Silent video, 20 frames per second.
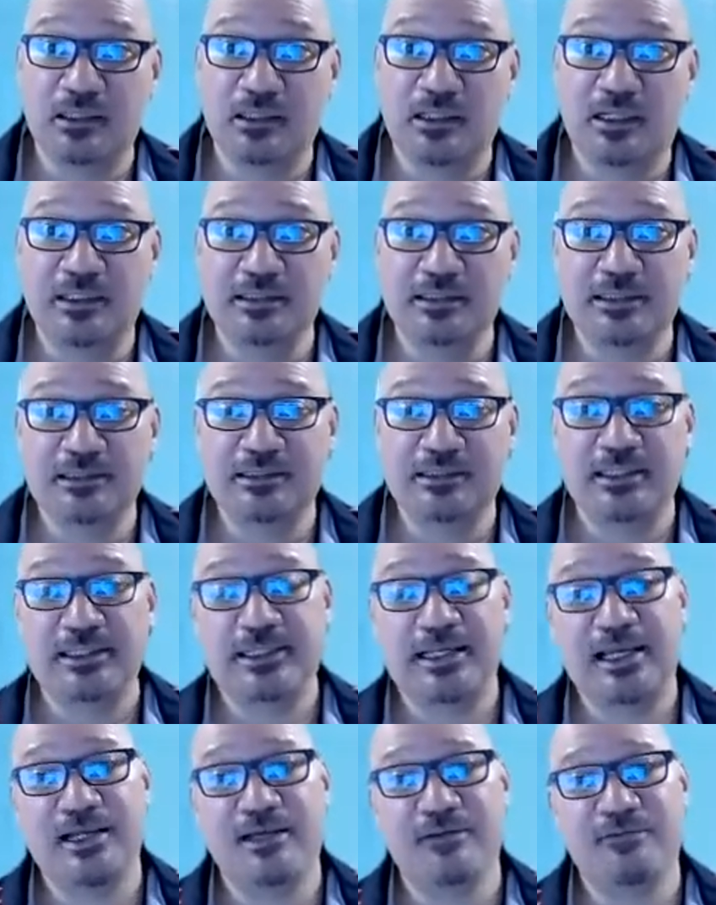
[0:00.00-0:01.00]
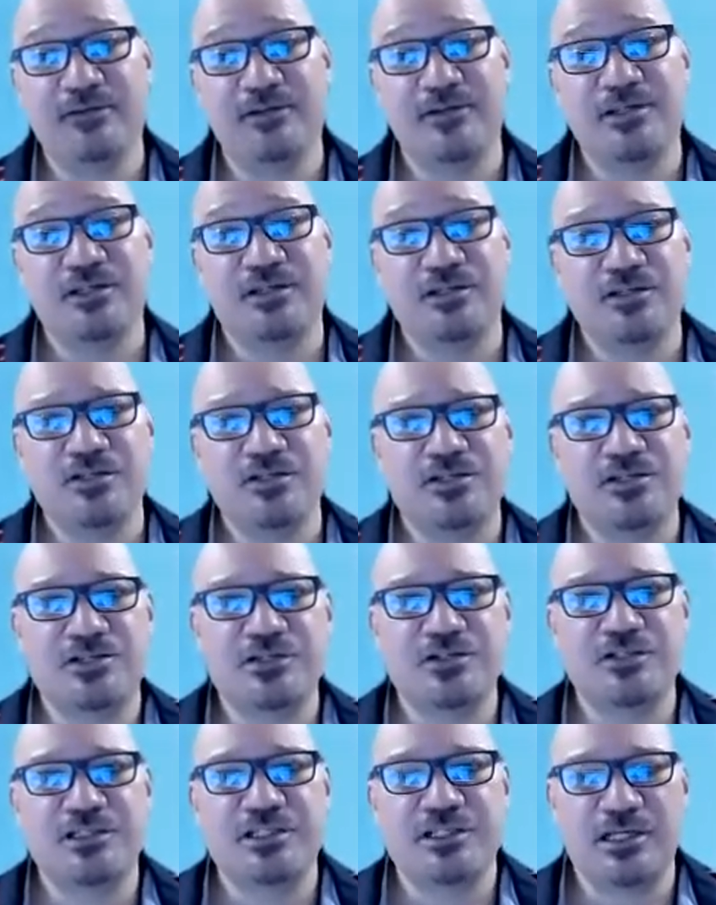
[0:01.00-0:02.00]
and then they have
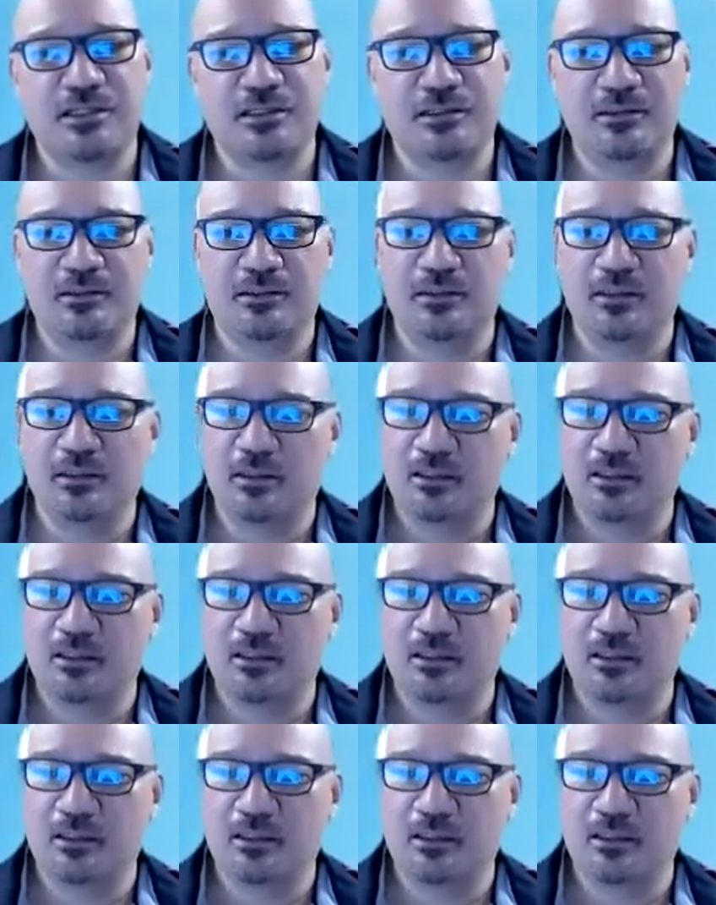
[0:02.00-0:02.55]
certain